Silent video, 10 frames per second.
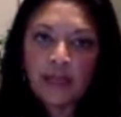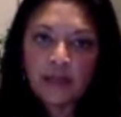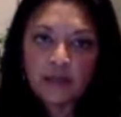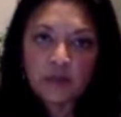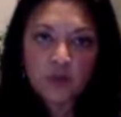
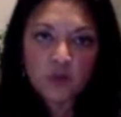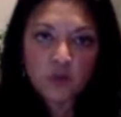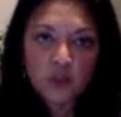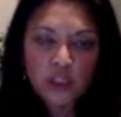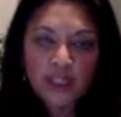hit and
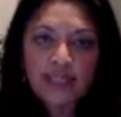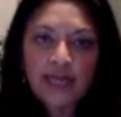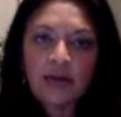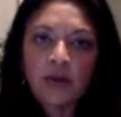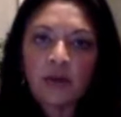school shut
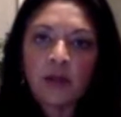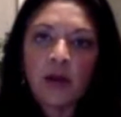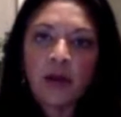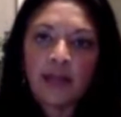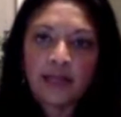down and
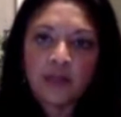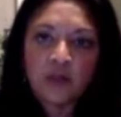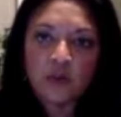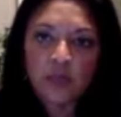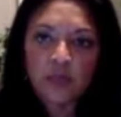online
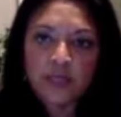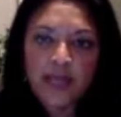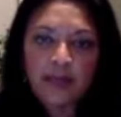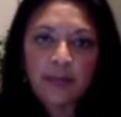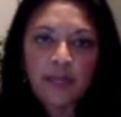schooling was
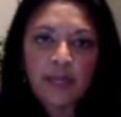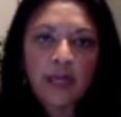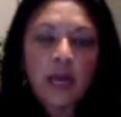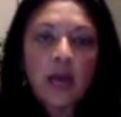happening.